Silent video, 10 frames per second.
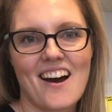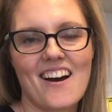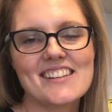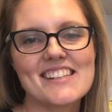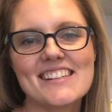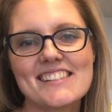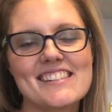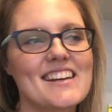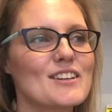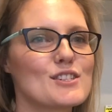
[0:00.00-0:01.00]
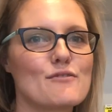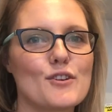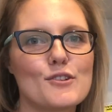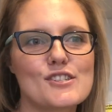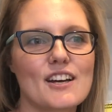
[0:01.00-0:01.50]
I see Sienna's
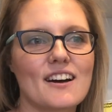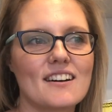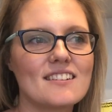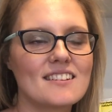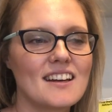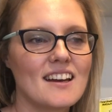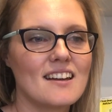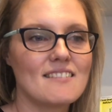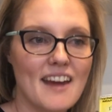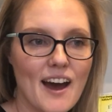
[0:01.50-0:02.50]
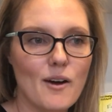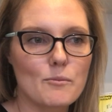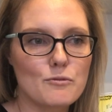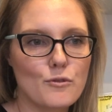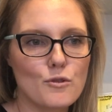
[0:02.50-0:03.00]
future now,
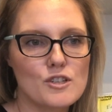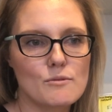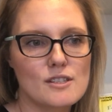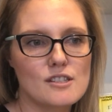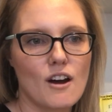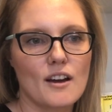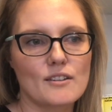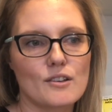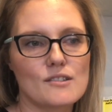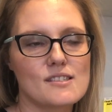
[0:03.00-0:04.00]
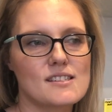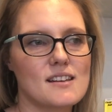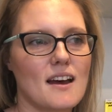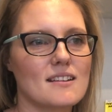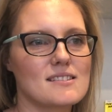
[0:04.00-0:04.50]
before she was diagnosed,
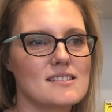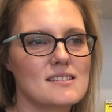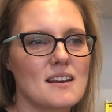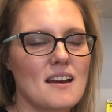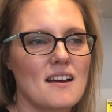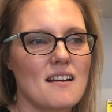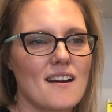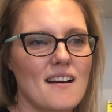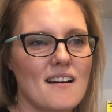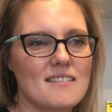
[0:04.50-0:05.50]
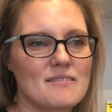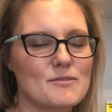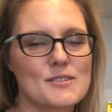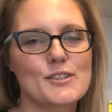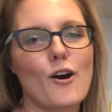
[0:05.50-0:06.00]
as
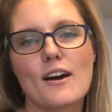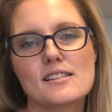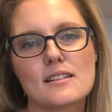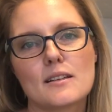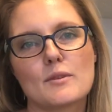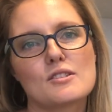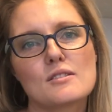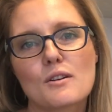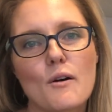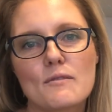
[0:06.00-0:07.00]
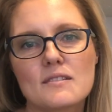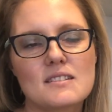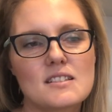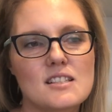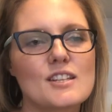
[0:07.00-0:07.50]
sky's the limit.
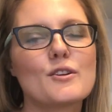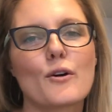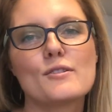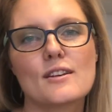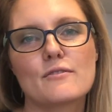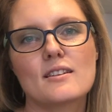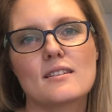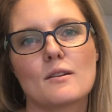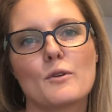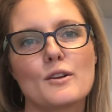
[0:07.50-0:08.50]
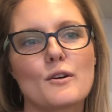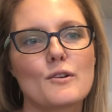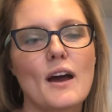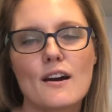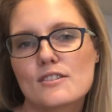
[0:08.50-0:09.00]
She knows everything. We
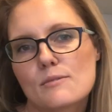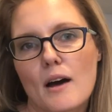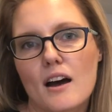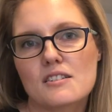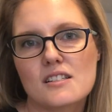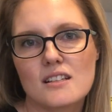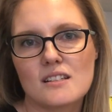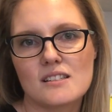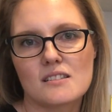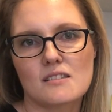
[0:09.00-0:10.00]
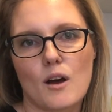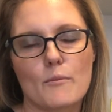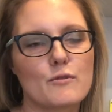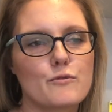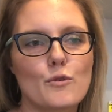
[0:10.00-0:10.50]
know how smart she is inside.
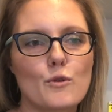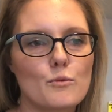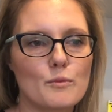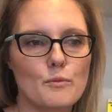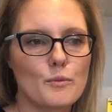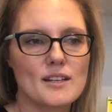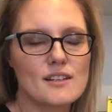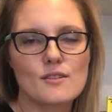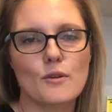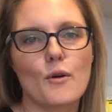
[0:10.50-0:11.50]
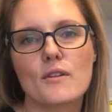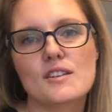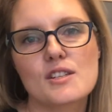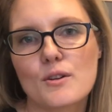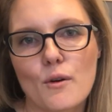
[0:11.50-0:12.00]
Before, we didn't know that
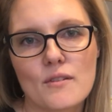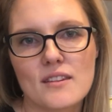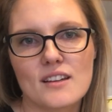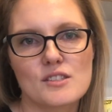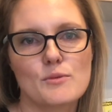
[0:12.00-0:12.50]
she got things.